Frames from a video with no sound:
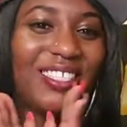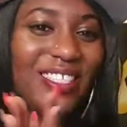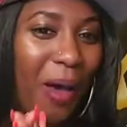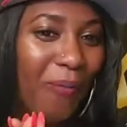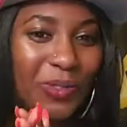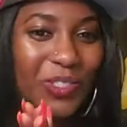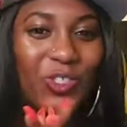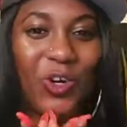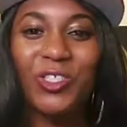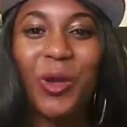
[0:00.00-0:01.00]
Taboos
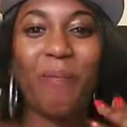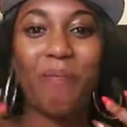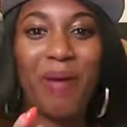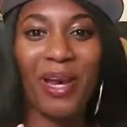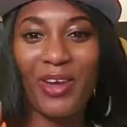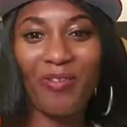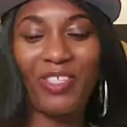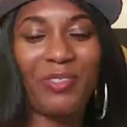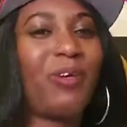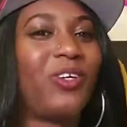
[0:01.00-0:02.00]
charge up many of
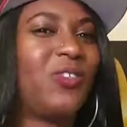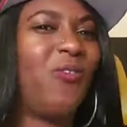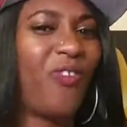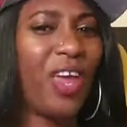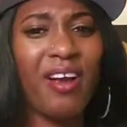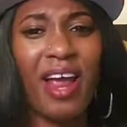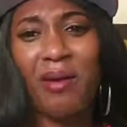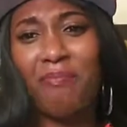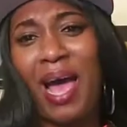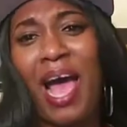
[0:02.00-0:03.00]
us because fear
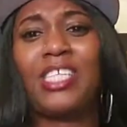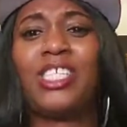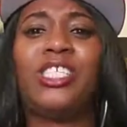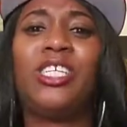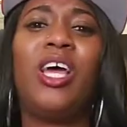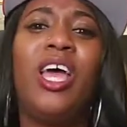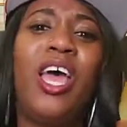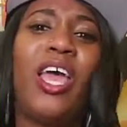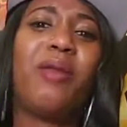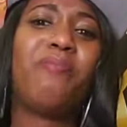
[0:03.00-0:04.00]
and passion
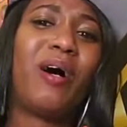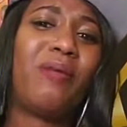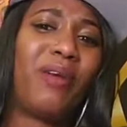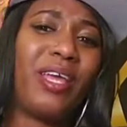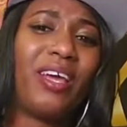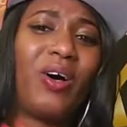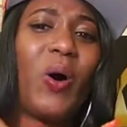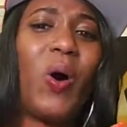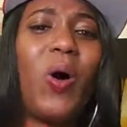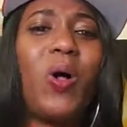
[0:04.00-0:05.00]
in public
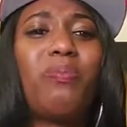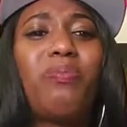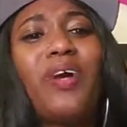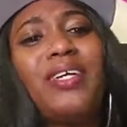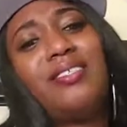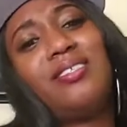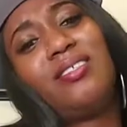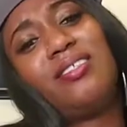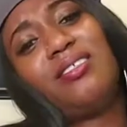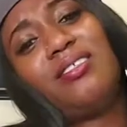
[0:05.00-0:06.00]
all
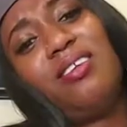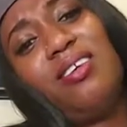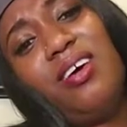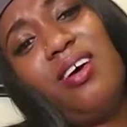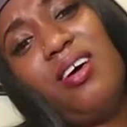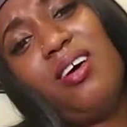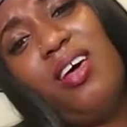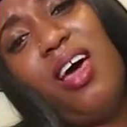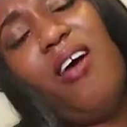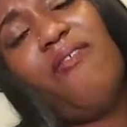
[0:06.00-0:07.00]
press
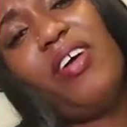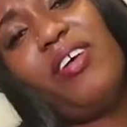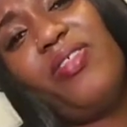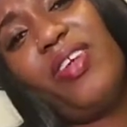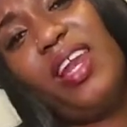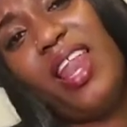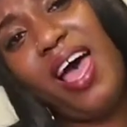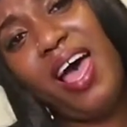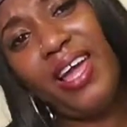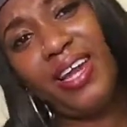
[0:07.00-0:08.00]
a very thin
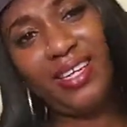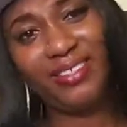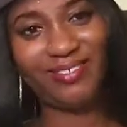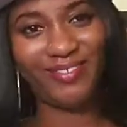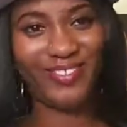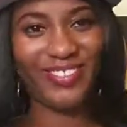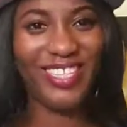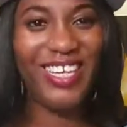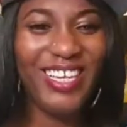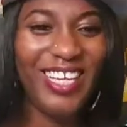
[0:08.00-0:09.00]
line.
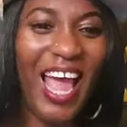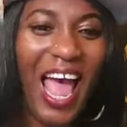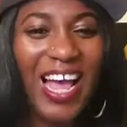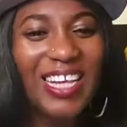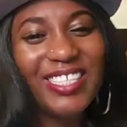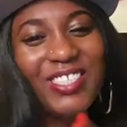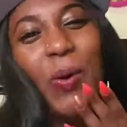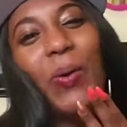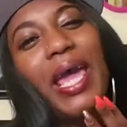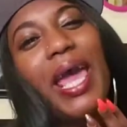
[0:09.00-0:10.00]

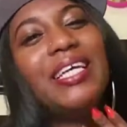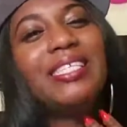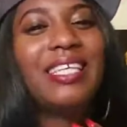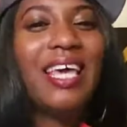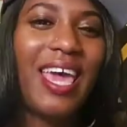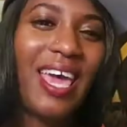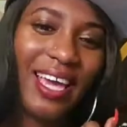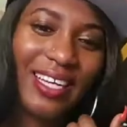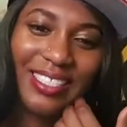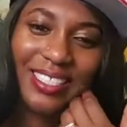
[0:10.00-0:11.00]
So
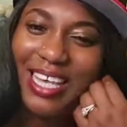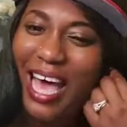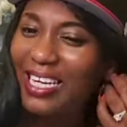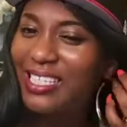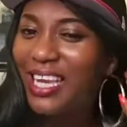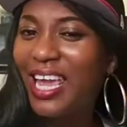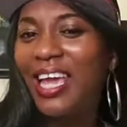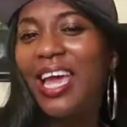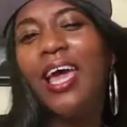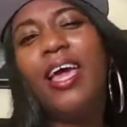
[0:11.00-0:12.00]
kissing and
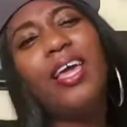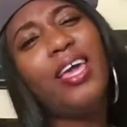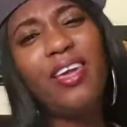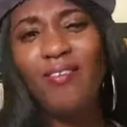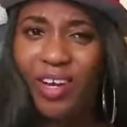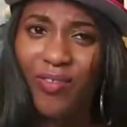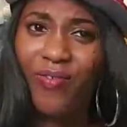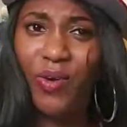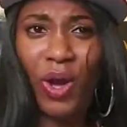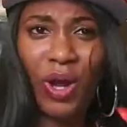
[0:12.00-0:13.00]
touching, even a
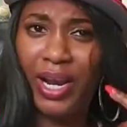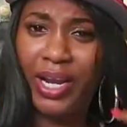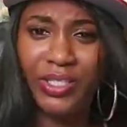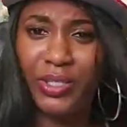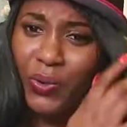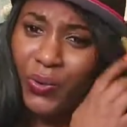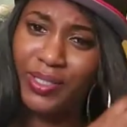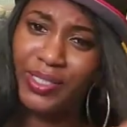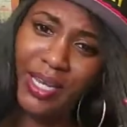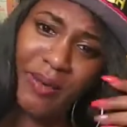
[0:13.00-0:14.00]
full-on
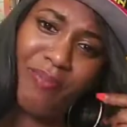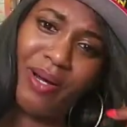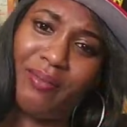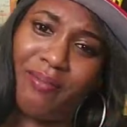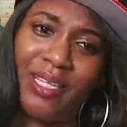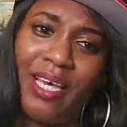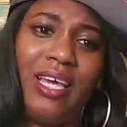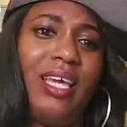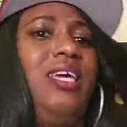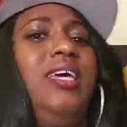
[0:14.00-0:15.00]
intercourse in
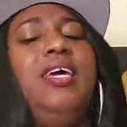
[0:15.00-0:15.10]
public,